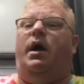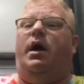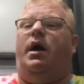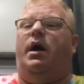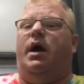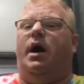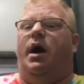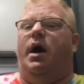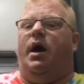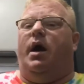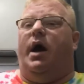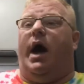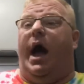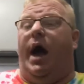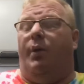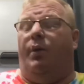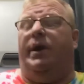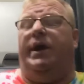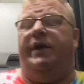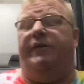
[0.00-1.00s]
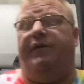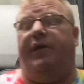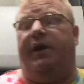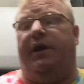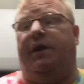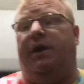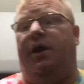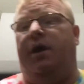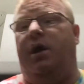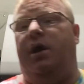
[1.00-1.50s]
I would
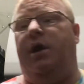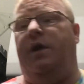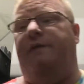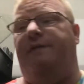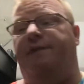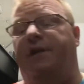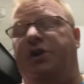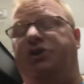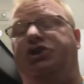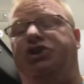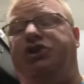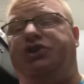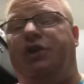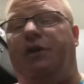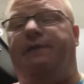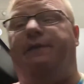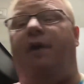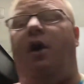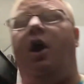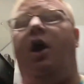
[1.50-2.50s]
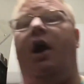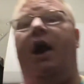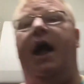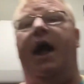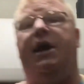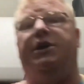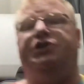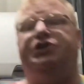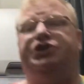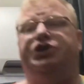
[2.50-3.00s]
even venture so far
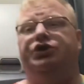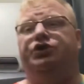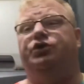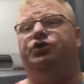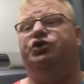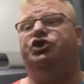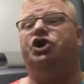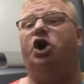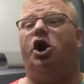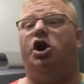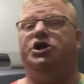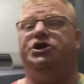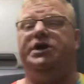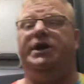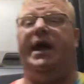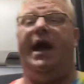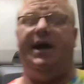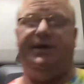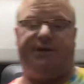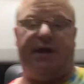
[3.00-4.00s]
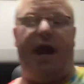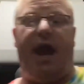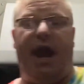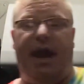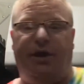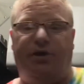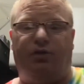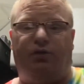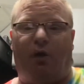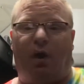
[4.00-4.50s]
as to charge it as a
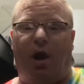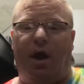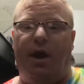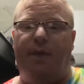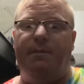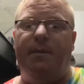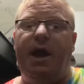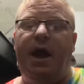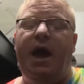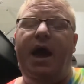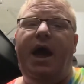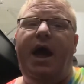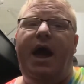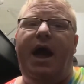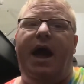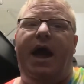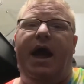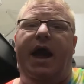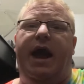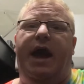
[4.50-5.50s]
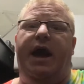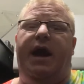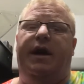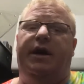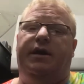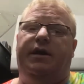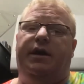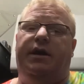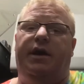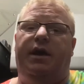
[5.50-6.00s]
hate crime,
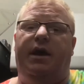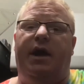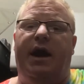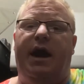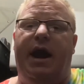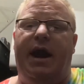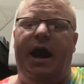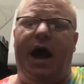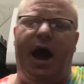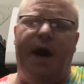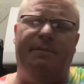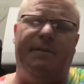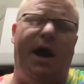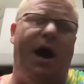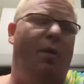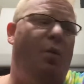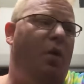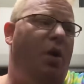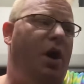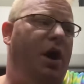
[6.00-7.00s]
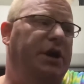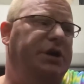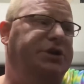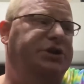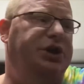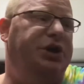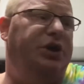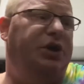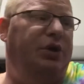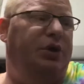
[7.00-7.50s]
and I'm not one
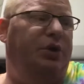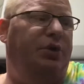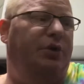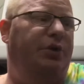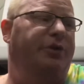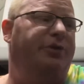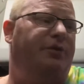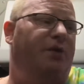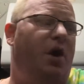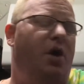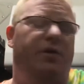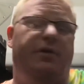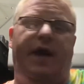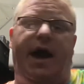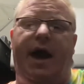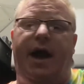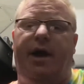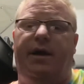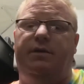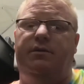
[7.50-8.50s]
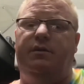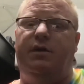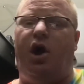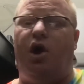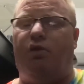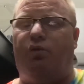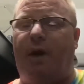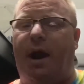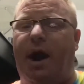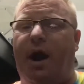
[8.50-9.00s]
to throw that
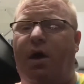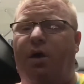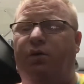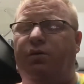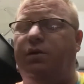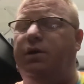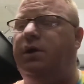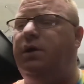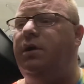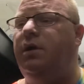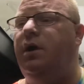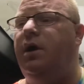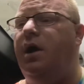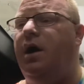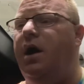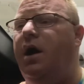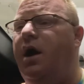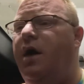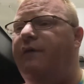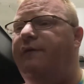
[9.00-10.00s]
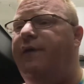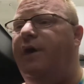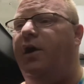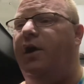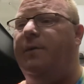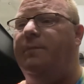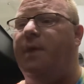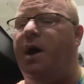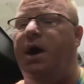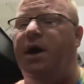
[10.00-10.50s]
around
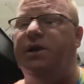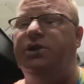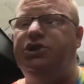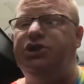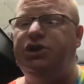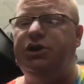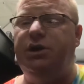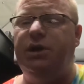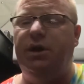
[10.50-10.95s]
very much,